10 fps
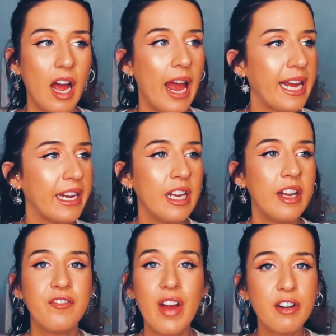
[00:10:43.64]
a
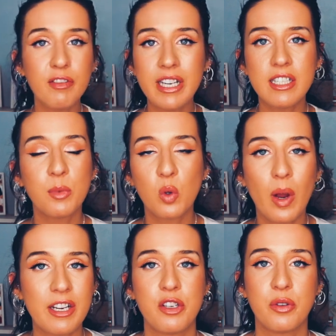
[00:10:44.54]
very reasonable
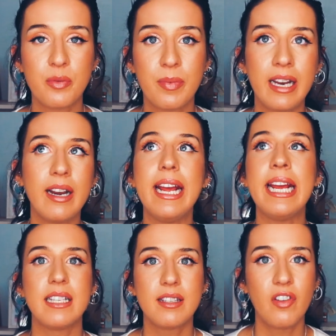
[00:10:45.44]
question or something,
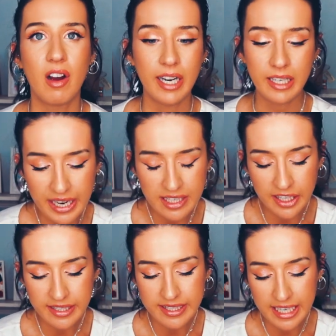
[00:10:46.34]
it's fine. Then it's
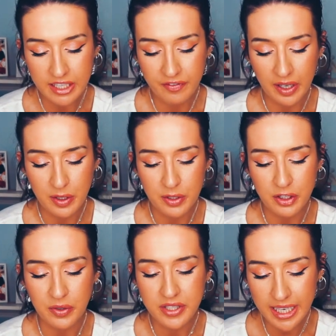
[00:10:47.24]
like stick to values.
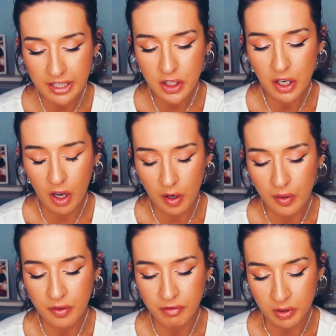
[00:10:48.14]
So stick to your
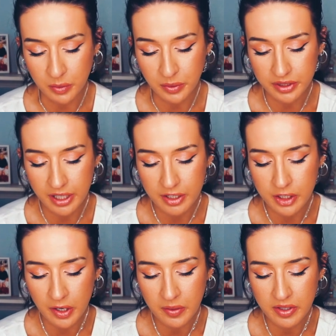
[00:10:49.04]
own rules.
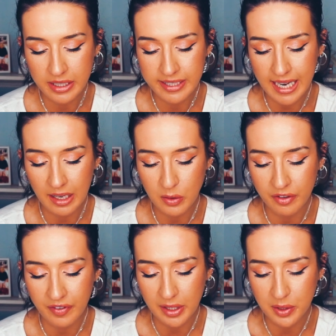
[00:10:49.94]
Don't sell out your
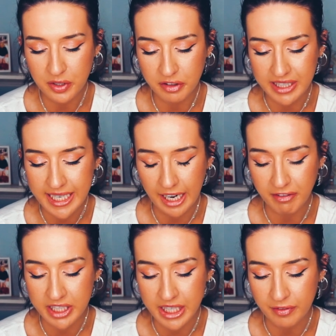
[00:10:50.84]
values or
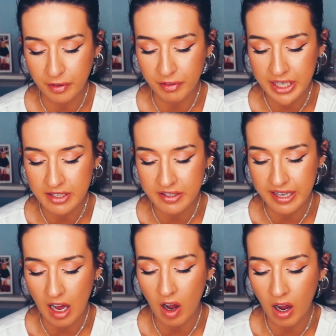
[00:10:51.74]
integrity for reasons
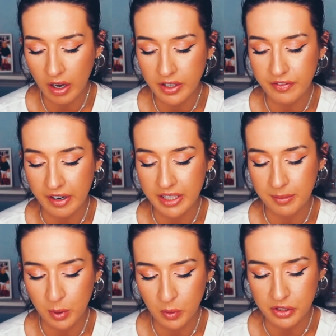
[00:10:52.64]
that aren't very
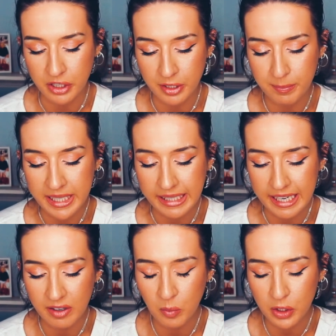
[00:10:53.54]
important. Be
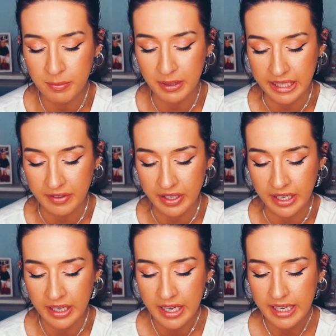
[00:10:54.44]
clear on what you believe
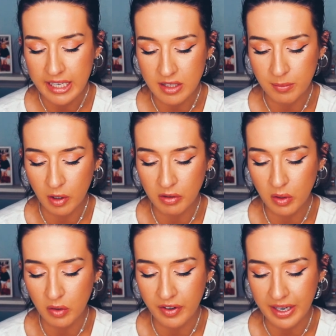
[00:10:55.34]
in is the moral
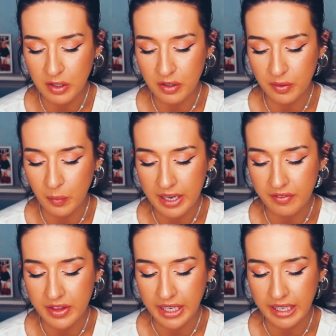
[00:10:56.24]
or valued way of
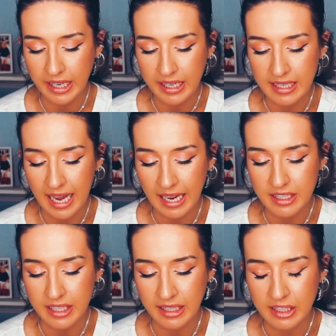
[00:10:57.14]
thinking and
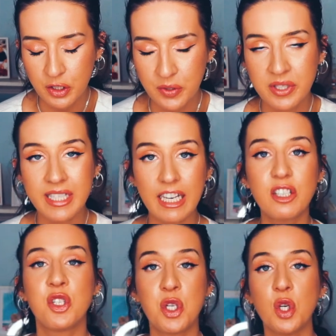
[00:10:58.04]
acting, to stick
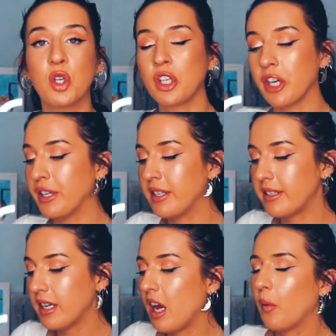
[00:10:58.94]
to your guns,
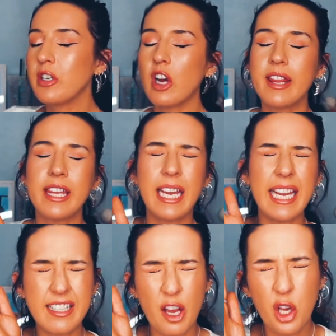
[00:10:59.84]
which I think
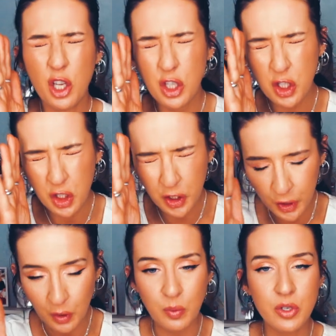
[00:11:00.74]
is
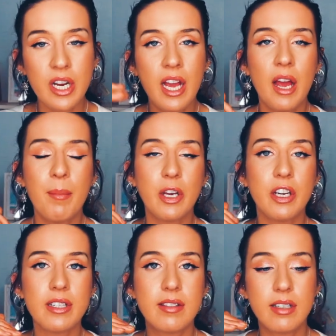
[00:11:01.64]
huge,
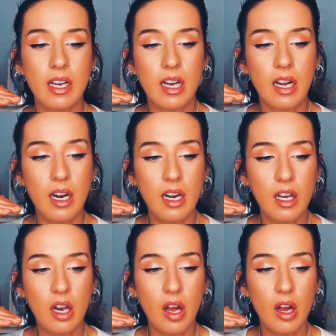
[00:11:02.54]
because
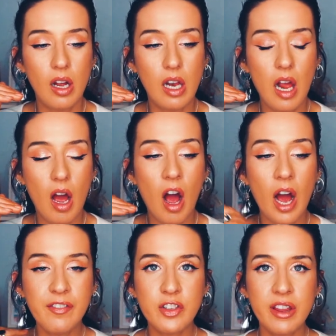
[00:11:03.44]

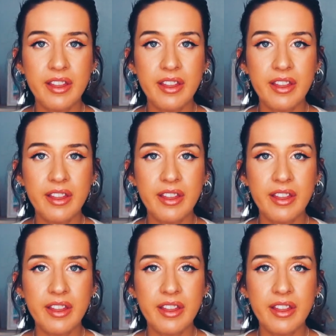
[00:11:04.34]
I've done